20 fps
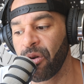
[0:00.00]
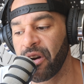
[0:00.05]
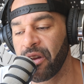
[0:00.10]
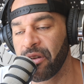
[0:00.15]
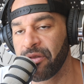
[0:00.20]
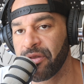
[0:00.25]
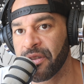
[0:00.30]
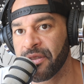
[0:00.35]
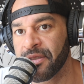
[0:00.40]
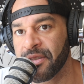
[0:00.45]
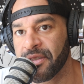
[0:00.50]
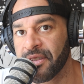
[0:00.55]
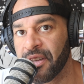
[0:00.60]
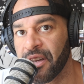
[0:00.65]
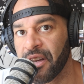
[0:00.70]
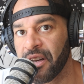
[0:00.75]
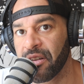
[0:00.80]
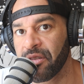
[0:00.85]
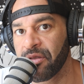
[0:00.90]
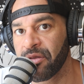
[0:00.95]
what if
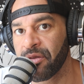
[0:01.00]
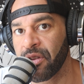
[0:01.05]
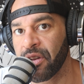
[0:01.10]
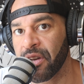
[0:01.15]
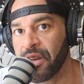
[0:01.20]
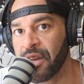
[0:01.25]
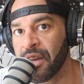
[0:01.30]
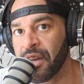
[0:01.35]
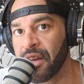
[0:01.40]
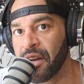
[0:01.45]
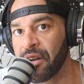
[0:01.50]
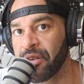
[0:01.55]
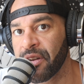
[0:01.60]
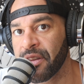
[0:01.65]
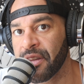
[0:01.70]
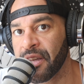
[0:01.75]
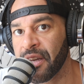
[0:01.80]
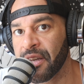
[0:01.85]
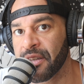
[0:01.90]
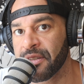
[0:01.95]
instead of looking at
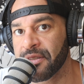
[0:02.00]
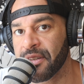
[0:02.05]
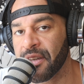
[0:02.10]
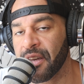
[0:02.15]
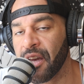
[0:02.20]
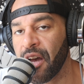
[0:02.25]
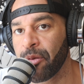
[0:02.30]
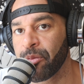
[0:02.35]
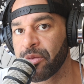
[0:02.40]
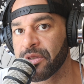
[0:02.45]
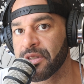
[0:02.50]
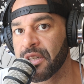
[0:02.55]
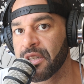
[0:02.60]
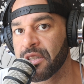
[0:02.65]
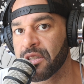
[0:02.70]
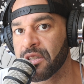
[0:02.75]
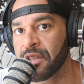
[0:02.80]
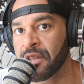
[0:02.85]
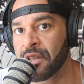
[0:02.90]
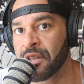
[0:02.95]
everything as
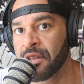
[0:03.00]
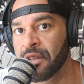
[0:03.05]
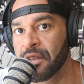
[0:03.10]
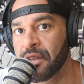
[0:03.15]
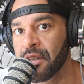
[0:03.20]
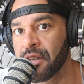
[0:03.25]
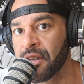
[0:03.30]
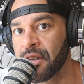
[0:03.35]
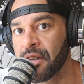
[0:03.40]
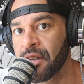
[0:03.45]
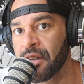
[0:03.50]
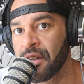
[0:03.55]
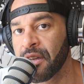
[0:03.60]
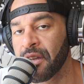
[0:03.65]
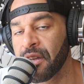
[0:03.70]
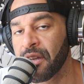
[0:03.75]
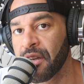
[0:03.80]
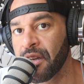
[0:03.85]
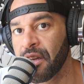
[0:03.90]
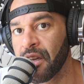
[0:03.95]
competition,
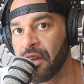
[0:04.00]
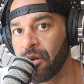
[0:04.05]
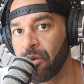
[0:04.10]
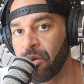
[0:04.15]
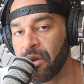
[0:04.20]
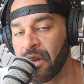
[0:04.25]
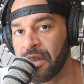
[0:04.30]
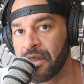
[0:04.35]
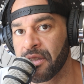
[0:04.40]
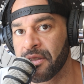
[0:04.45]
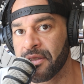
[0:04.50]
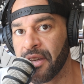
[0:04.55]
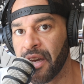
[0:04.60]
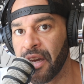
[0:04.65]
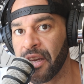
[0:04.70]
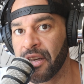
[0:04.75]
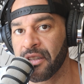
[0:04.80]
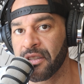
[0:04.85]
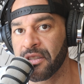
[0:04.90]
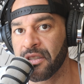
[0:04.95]
we
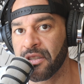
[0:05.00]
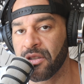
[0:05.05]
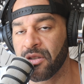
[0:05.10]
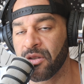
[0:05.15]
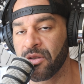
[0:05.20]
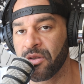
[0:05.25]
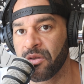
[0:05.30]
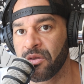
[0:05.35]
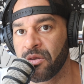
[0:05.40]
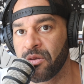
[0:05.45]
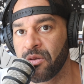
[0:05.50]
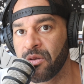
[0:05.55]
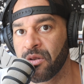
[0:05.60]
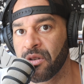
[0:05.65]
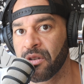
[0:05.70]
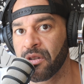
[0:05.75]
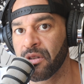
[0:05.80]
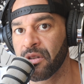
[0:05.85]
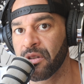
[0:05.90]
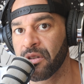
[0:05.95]
decided
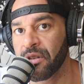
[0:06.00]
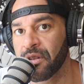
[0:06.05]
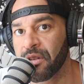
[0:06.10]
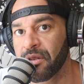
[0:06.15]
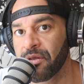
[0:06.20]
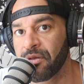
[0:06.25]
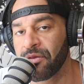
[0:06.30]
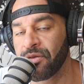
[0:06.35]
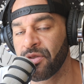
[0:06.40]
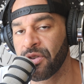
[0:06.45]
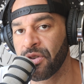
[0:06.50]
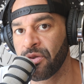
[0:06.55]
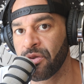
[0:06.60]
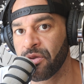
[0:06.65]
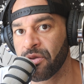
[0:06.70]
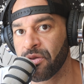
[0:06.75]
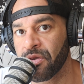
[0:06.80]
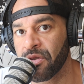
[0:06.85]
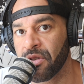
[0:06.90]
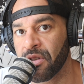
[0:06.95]
to
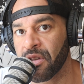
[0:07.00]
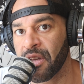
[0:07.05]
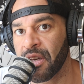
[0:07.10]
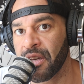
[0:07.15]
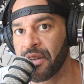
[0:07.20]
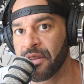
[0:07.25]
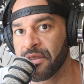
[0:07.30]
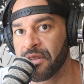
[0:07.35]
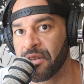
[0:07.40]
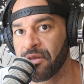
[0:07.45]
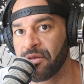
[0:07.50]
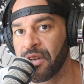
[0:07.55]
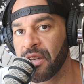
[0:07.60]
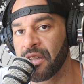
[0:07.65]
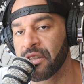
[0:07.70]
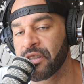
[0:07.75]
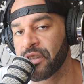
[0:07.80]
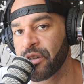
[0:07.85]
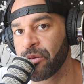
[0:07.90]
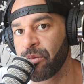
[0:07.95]
view through the lens of
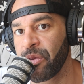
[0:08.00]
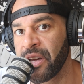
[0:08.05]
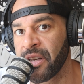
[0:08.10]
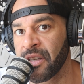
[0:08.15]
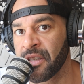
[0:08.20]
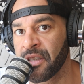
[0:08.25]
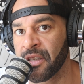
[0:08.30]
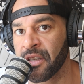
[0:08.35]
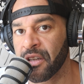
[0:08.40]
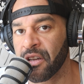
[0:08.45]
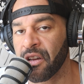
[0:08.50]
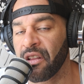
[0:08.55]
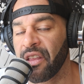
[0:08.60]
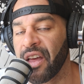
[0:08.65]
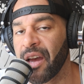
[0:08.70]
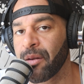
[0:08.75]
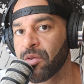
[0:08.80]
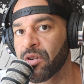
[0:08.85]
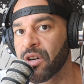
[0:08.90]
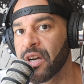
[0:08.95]
interdependent
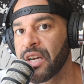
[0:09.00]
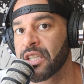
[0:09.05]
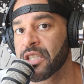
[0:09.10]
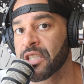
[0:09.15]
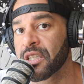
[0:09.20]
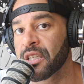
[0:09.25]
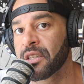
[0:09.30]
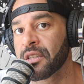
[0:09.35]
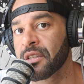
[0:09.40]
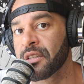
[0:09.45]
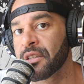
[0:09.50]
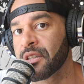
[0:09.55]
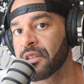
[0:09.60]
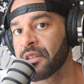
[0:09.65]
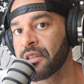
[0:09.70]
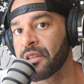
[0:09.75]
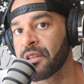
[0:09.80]
collaboration?